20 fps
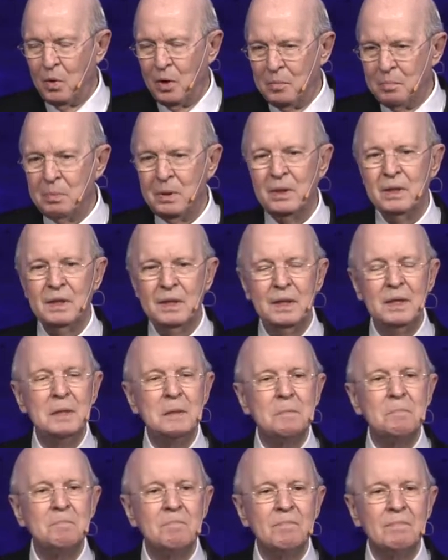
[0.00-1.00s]
one plea.
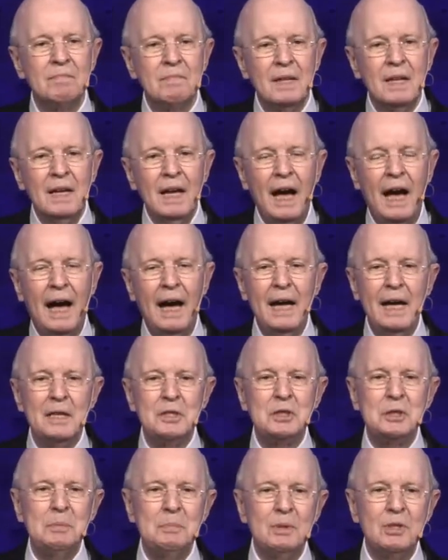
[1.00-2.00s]
I
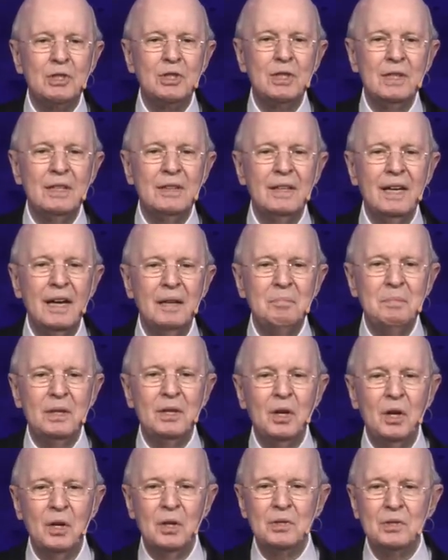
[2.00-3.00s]
asked them to sing that
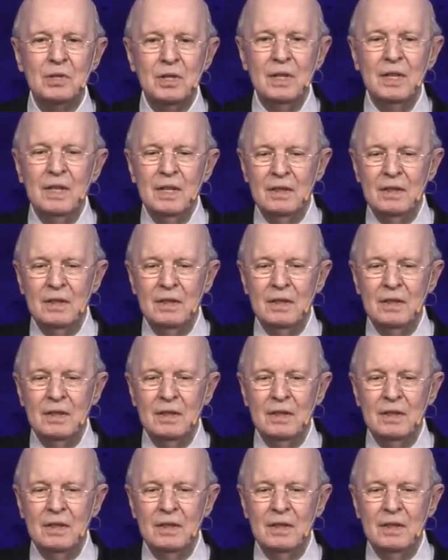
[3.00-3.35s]
because